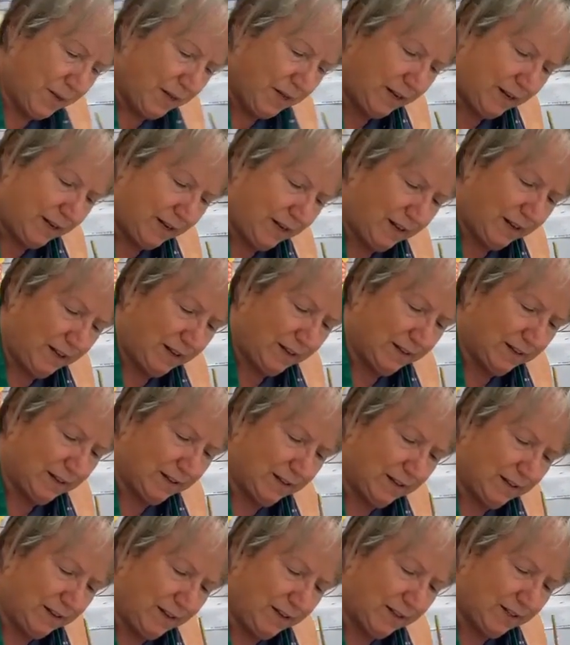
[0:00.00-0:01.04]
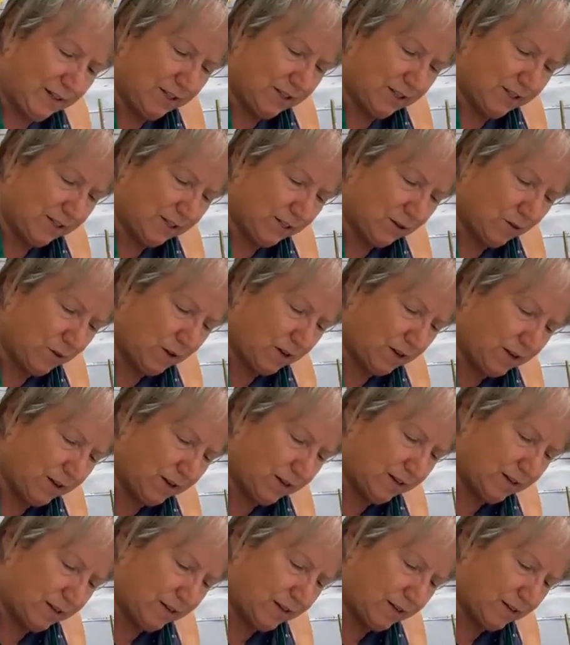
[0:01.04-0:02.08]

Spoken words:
but it's just so hot.